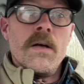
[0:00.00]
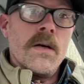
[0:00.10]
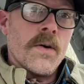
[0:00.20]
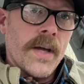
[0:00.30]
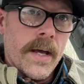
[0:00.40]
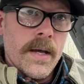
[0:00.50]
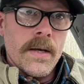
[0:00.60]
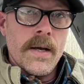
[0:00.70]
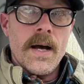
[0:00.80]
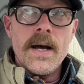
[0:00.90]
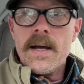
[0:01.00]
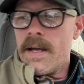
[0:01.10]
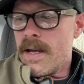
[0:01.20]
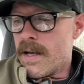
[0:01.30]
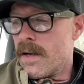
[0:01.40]
Okay,
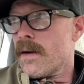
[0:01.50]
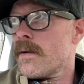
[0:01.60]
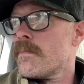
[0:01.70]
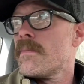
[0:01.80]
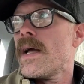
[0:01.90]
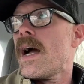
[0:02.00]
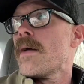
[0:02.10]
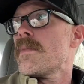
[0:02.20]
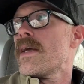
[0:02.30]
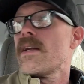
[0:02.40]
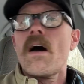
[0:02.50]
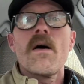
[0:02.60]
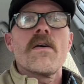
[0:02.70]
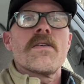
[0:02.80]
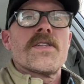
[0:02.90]
I'm in
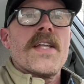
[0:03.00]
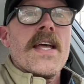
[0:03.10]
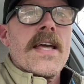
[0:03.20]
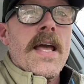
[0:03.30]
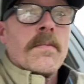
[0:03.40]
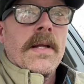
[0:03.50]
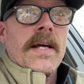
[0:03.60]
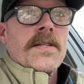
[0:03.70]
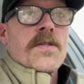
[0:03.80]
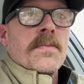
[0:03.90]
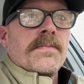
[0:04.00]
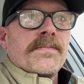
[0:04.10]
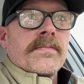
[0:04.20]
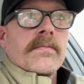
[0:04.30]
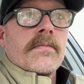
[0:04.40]
our state game lands.
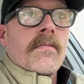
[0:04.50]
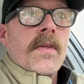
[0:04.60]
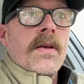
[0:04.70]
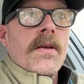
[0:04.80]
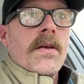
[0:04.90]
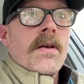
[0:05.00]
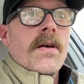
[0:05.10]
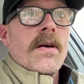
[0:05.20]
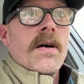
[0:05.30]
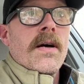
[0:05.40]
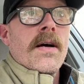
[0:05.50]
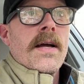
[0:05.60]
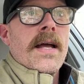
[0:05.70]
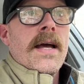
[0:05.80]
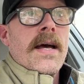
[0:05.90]

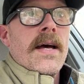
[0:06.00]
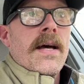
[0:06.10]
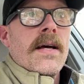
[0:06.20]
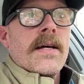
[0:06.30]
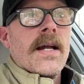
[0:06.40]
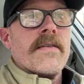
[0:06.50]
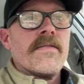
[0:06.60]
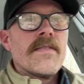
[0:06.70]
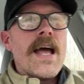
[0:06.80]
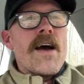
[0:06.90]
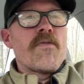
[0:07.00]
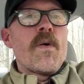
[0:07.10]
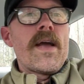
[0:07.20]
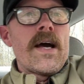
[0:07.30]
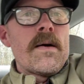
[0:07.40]
Kind of
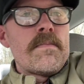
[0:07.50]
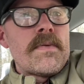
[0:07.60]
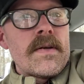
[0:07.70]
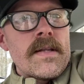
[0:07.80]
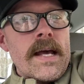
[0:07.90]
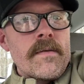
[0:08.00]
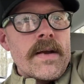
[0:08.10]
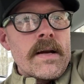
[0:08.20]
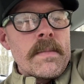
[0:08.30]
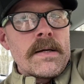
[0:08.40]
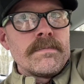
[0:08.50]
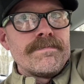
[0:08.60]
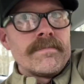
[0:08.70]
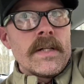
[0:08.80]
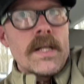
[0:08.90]
halfway up the
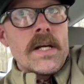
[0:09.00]
mountain.